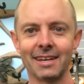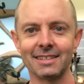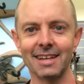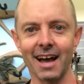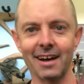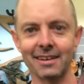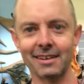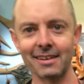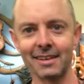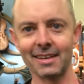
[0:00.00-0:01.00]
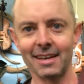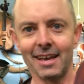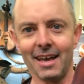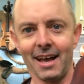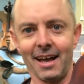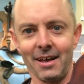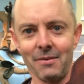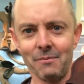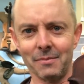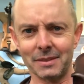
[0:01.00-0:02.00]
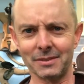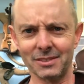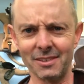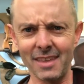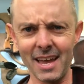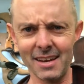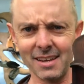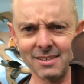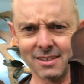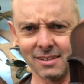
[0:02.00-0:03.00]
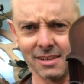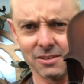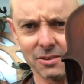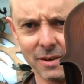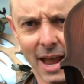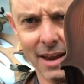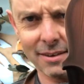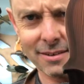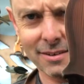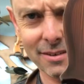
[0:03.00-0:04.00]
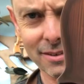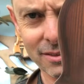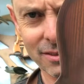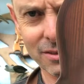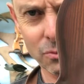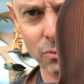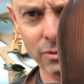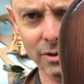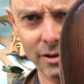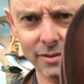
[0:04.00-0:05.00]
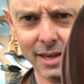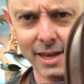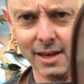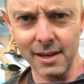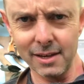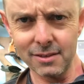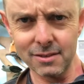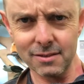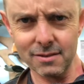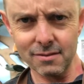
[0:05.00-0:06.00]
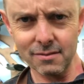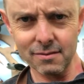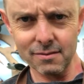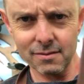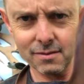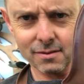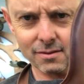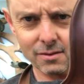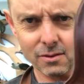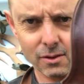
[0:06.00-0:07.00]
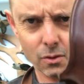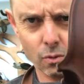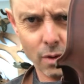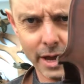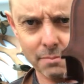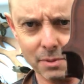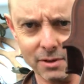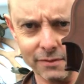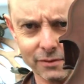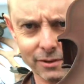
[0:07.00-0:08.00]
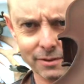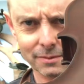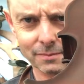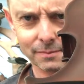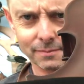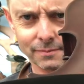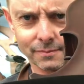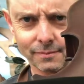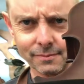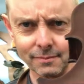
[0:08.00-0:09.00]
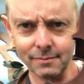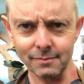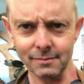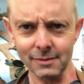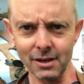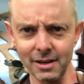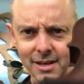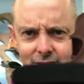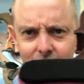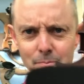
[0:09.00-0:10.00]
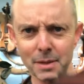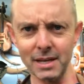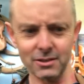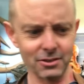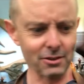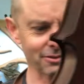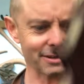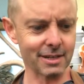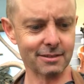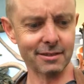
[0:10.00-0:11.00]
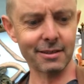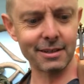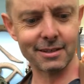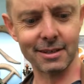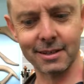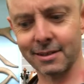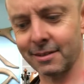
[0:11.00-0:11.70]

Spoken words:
dark. So that is Gliga 2. And the wood on there is quite beautiful. Okay, it's got a pink shoulder rest, so that's a